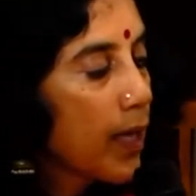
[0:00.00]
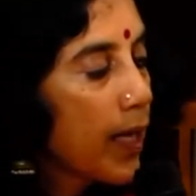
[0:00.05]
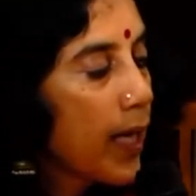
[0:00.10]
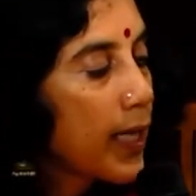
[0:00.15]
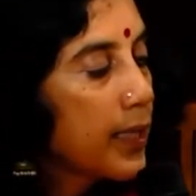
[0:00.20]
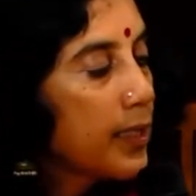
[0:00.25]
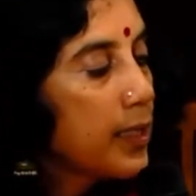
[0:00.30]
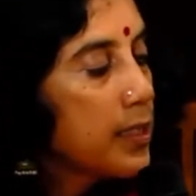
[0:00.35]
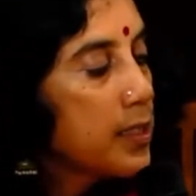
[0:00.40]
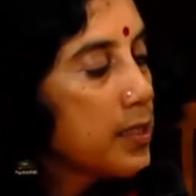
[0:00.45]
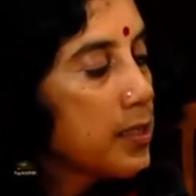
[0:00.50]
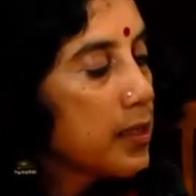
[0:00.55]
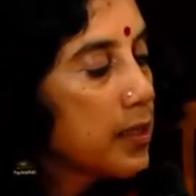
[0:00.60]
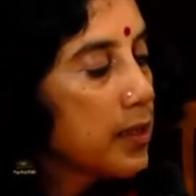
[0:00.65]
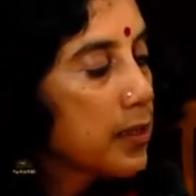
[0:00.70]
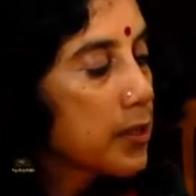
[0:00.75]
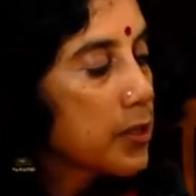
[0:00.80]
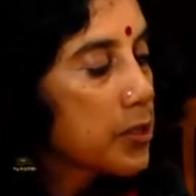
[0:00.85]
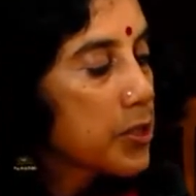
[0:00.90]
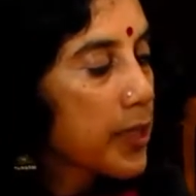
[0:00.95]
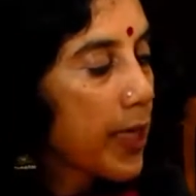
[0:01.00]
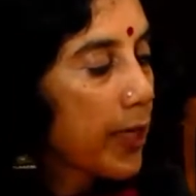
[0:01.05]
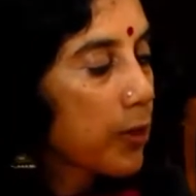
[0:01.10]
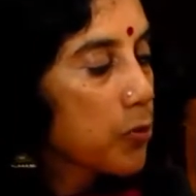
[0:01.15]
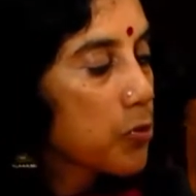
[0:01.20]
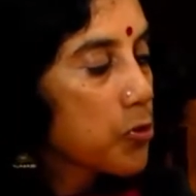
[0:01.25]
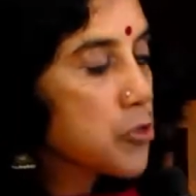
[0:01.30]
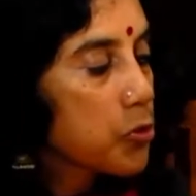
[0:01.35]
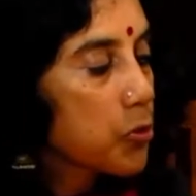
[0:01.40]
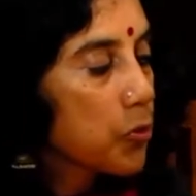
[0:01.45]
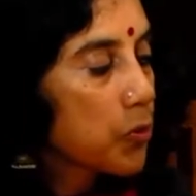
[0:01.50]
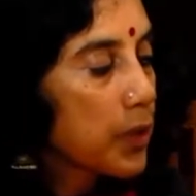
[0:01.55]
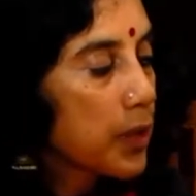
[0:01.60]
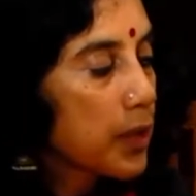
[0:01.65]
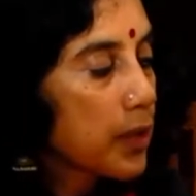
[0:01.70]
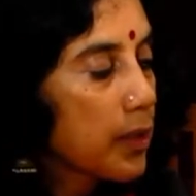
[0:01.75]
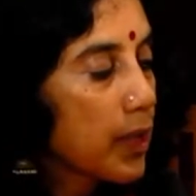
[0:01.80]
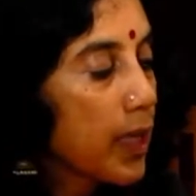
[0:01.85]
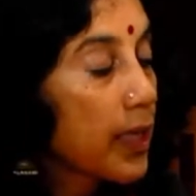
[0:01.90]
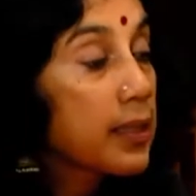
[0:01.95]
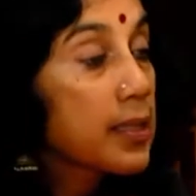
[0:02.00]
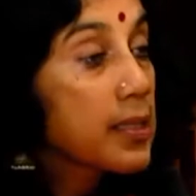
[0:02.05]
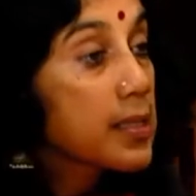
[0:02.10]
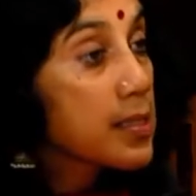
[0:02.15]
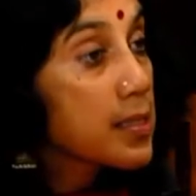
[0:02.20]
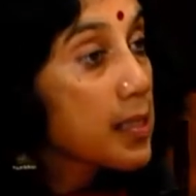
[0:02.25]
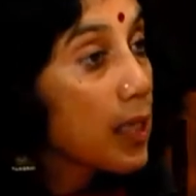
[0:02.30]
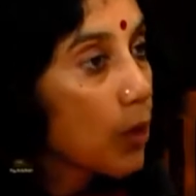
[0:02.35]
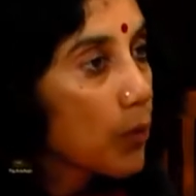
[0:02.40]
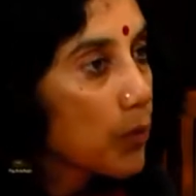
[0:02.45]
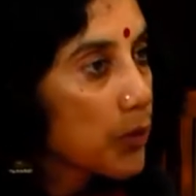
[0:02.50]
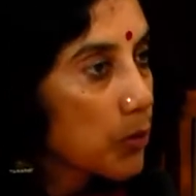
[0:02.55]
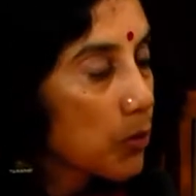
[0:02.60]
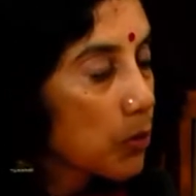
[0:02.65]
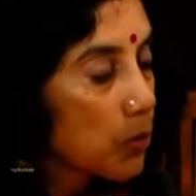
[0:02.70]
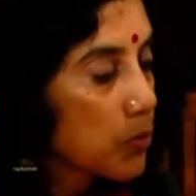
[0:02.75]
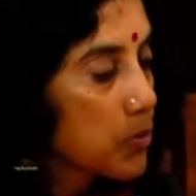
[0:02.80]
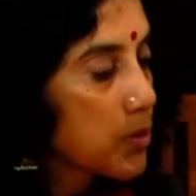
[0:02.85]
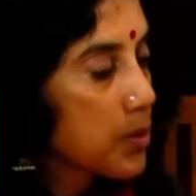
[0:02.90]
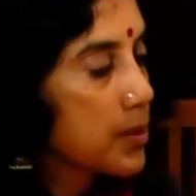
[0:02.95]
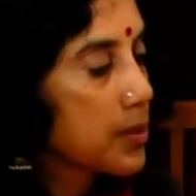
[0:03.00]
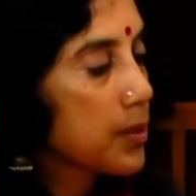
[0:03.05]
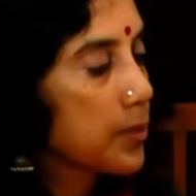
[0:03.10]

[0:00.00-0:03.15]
An interior shadow story, and this is how it goes.